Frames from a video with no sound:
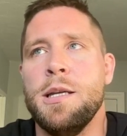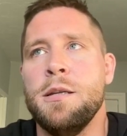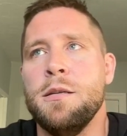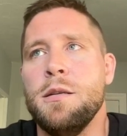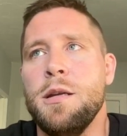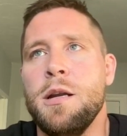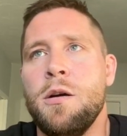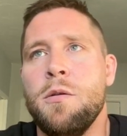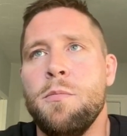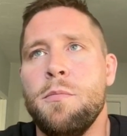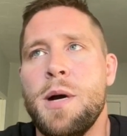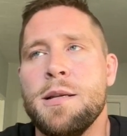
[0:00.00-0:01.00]
And
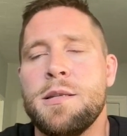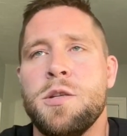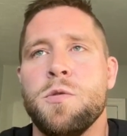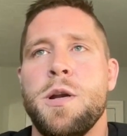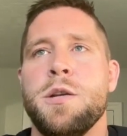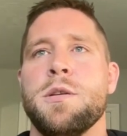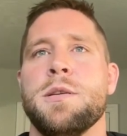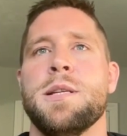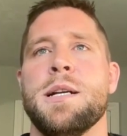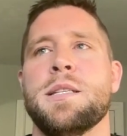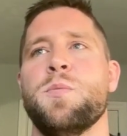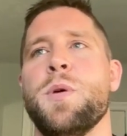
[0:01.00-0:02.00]
my situation is
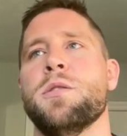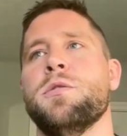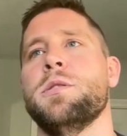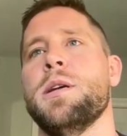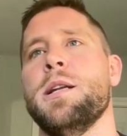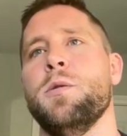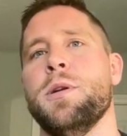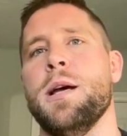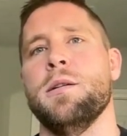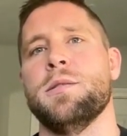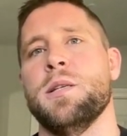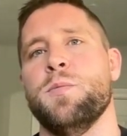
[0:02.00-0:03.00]
not special to anyone
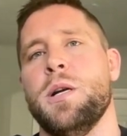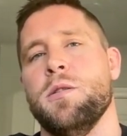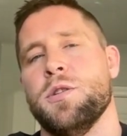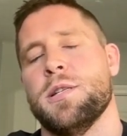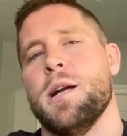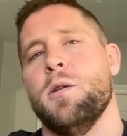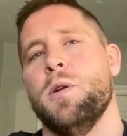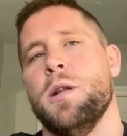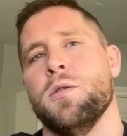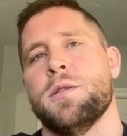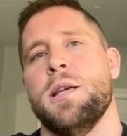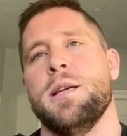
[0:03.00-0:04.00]
else's, but it was just kind of one of
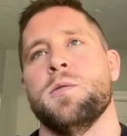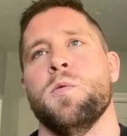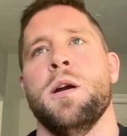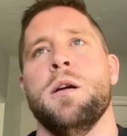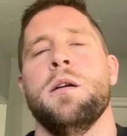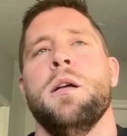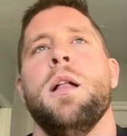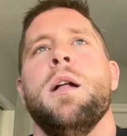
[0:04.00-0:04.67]
those things where